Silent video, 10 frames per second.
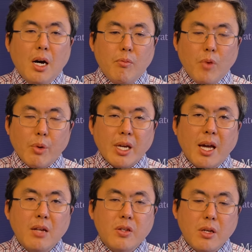What we
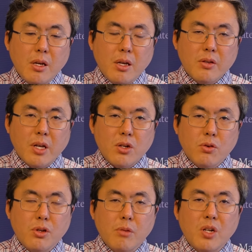can see is that
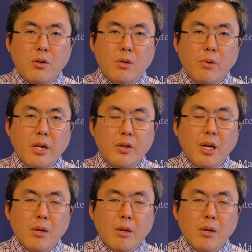short-term interest rates